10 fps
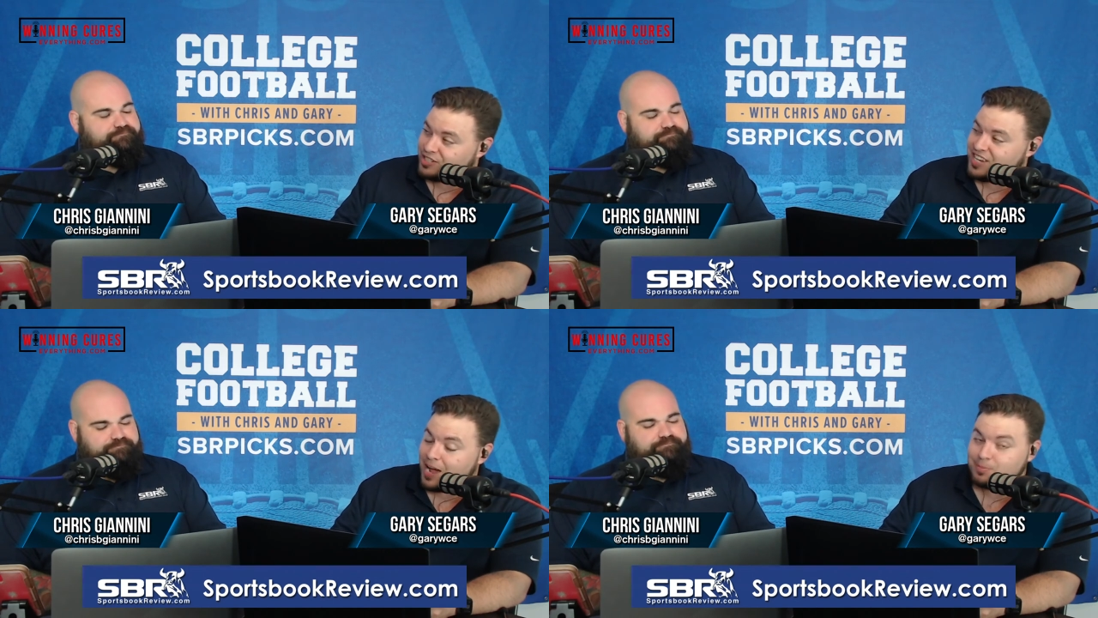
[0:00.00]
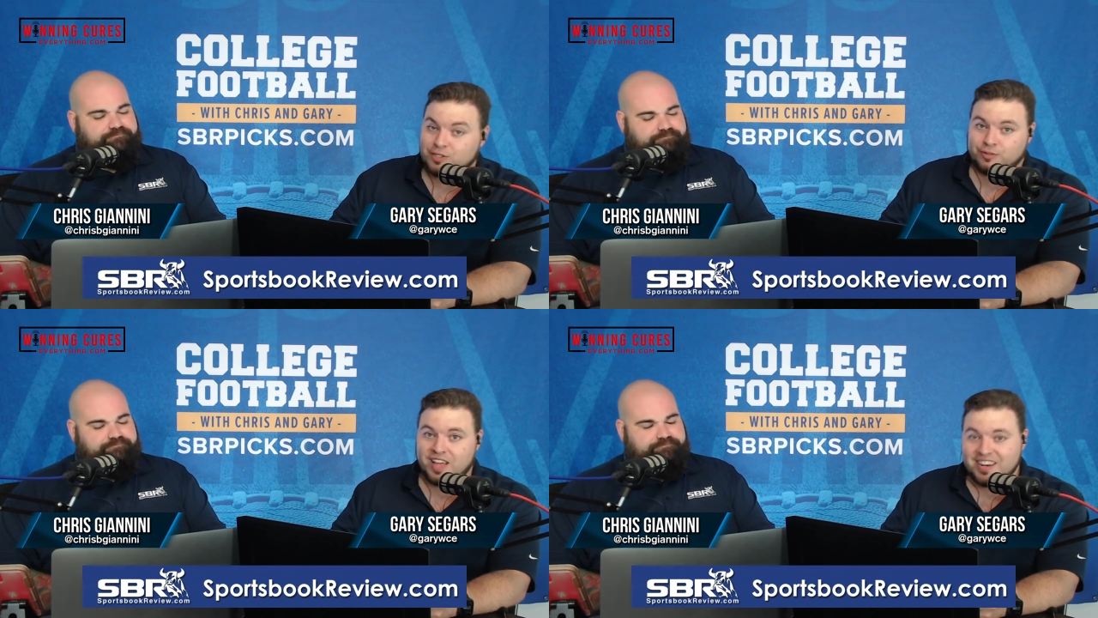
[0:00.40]
Speaker 1: snaps,
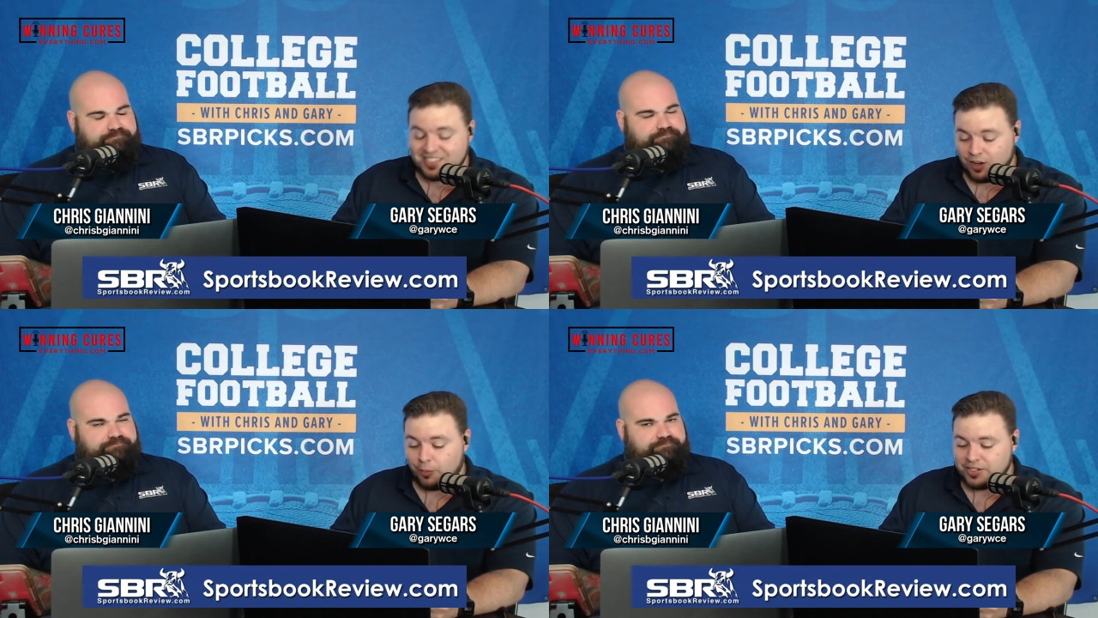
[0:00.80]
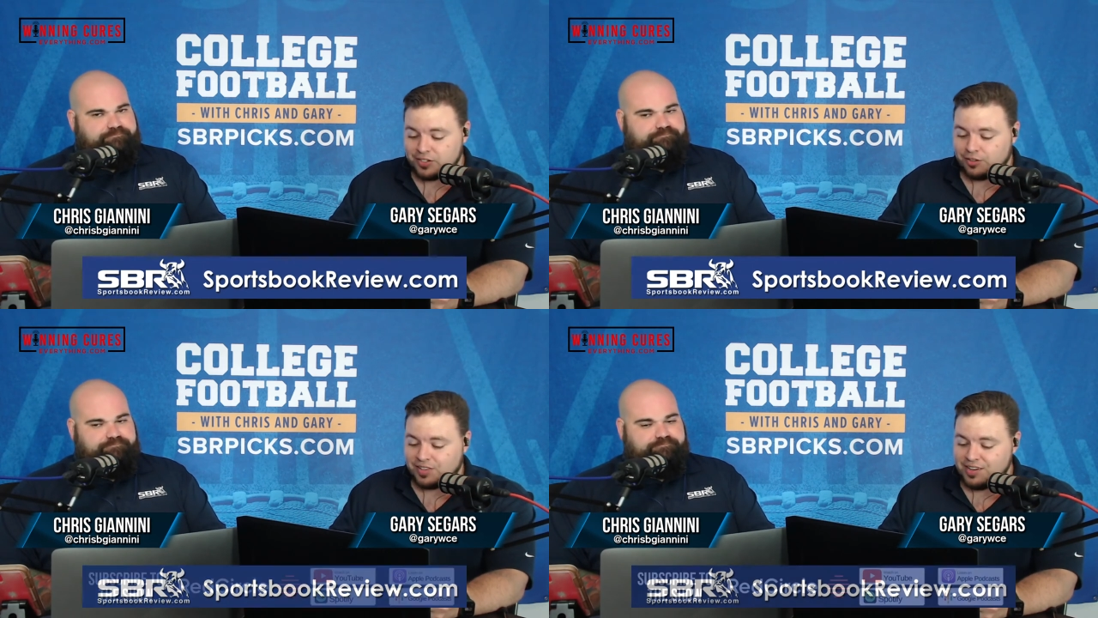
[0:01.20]
so that is always
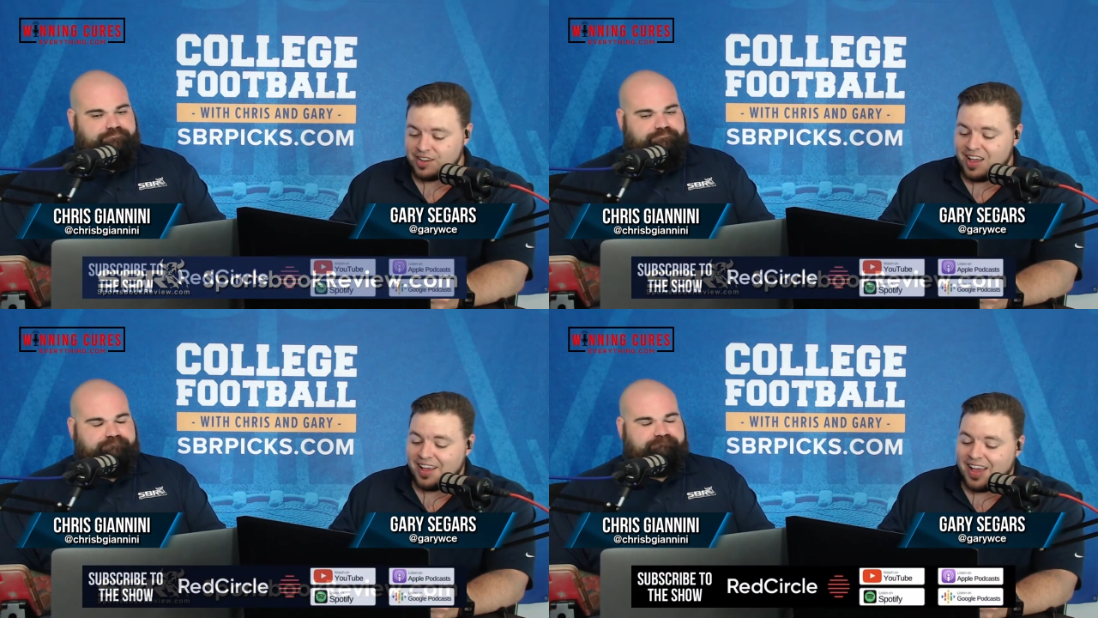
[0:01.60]
a good thing.